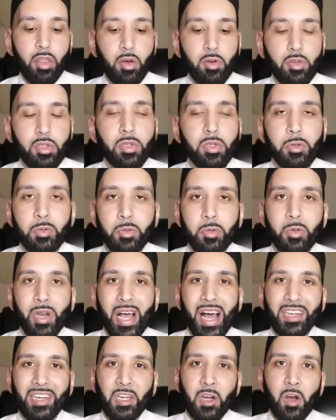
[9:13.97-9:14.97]
Those who do
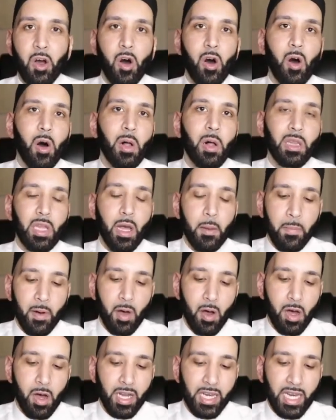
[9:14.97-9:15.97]
not call
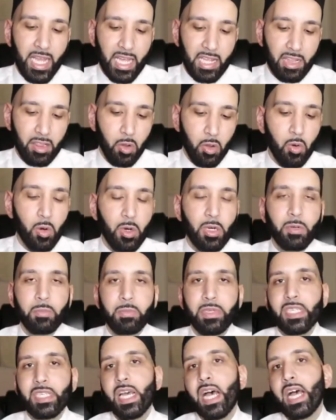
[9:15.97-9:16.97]
upon a
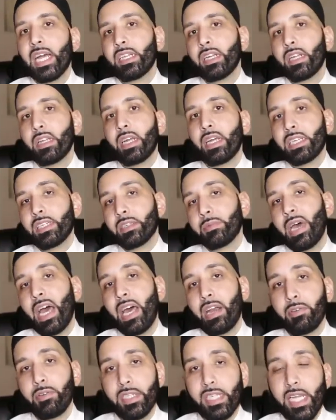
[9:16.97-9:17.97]
Lord beside Allah
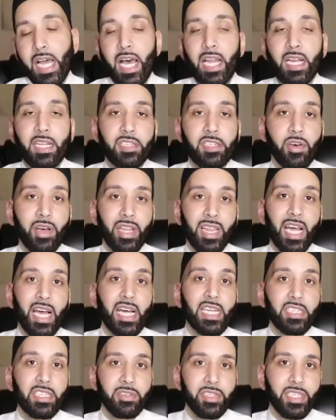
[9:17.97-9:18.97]
subhanahu wa ta'ala. So
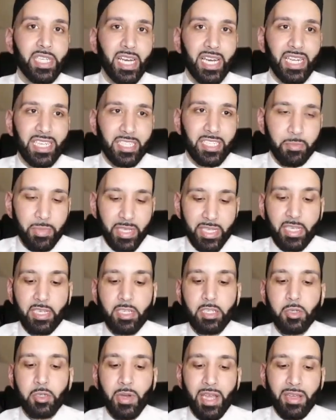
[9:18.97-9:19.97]
Allah Azza is
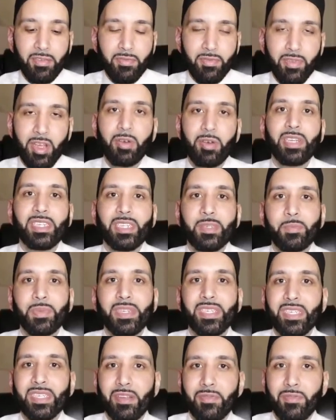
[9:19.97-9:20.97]
speaking to a very
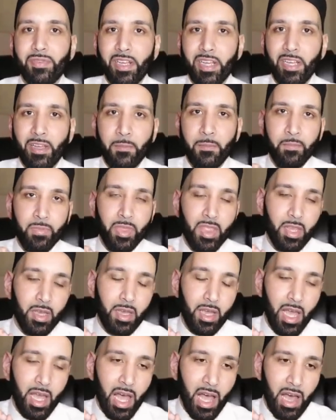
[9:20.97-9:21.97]
specific
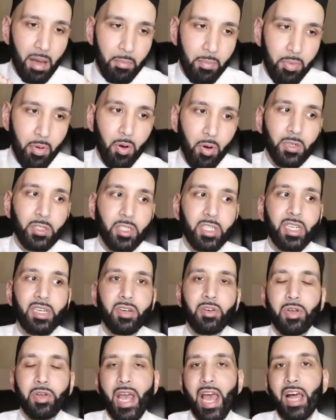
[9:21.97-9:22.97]
uh,
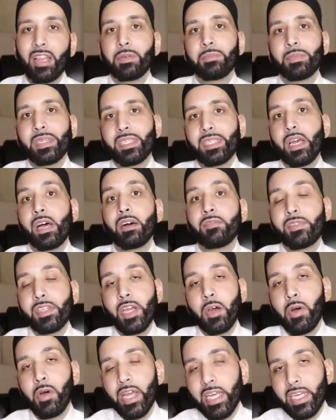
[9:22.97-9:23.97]
portion or element of
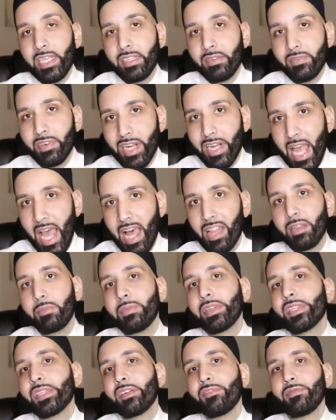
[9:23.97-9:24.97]
Tawheed, the very
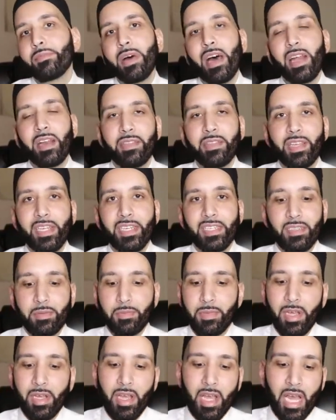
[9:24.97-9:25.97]
element of
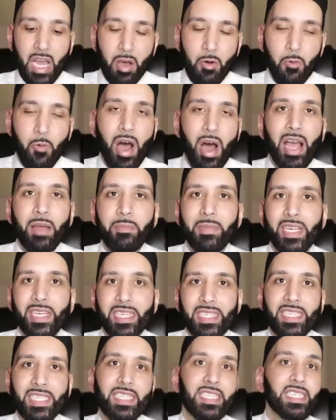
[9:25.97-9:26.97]
monotheism. Why?
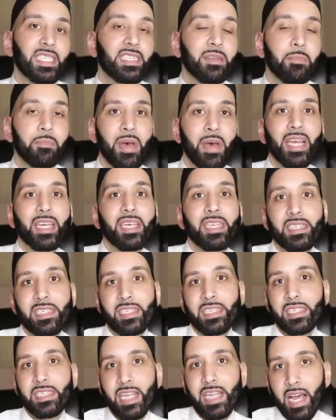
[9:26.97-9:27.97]
Because this is a Meccan
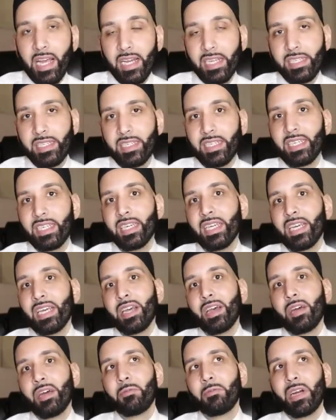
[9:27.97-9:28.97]
society
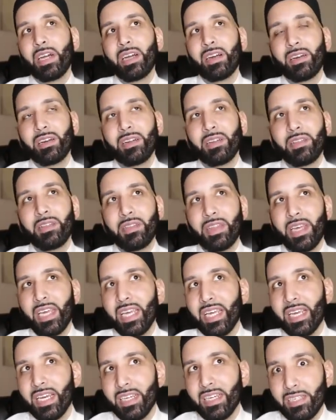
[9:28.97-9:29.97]
where
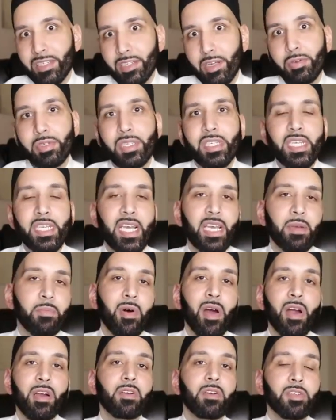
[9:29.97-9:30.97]
they
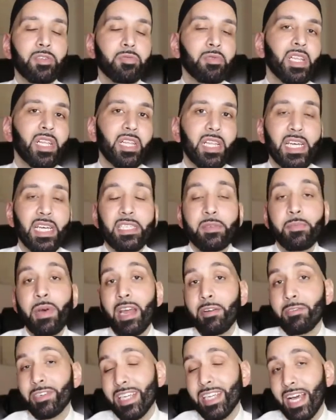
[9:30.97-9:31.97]
associate partners with Allah
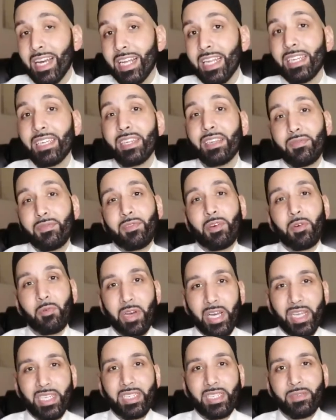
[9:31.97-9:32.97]
subhanahu wa ta'ala in different
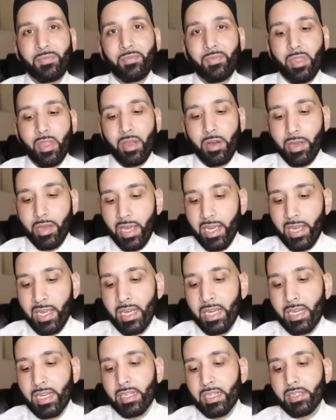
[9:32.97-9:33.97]
ways. Okay?
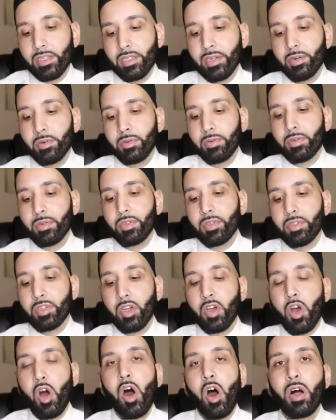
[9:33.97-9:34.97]
So
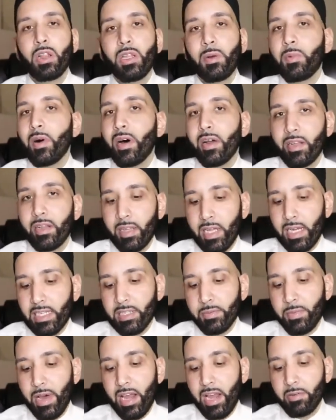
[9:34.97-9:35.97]
to call upon Allah
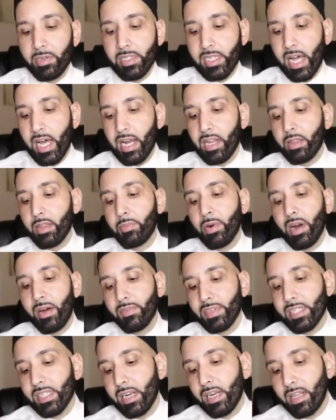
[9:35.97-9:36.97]
subhanahu wa ta'ala. The
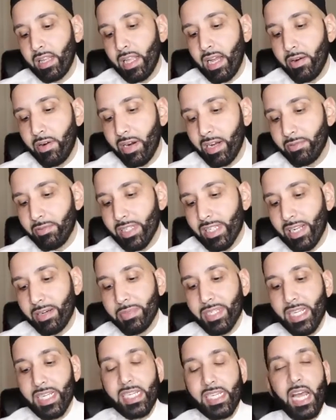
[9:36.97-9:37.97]
Prophet sallallahu alayhi
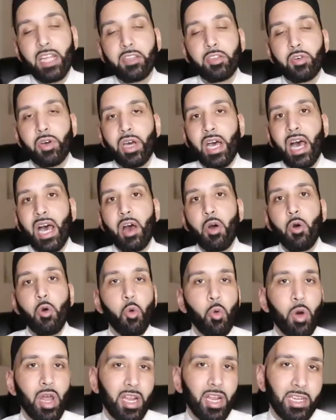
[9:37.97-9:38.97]
says, Ad-du'a
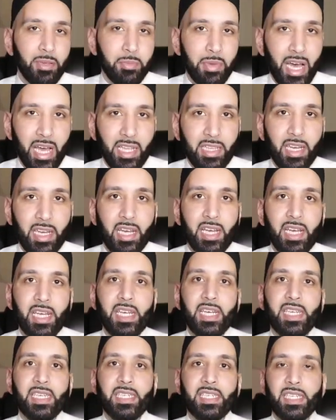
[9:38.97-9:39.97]
huwa al-ibadah.
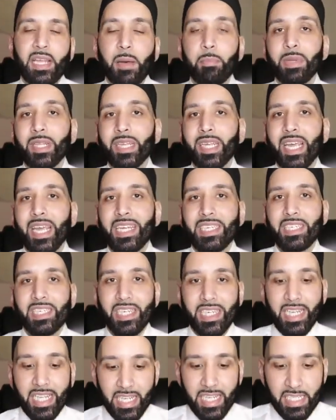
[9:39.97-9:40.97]

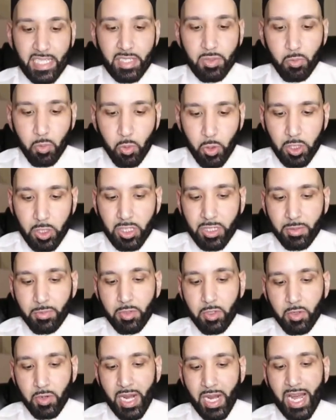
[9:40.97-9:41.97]
Supplication is worship.
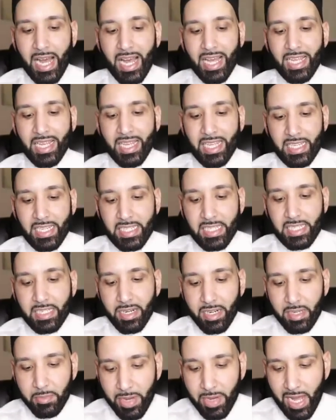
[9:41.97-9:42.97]
Du'a
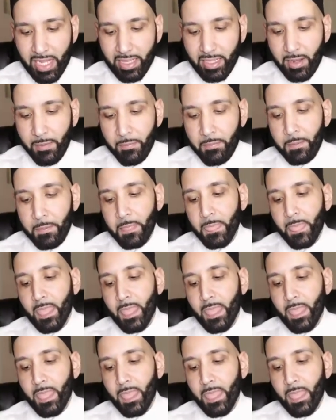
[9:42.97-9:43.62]
is ibadah.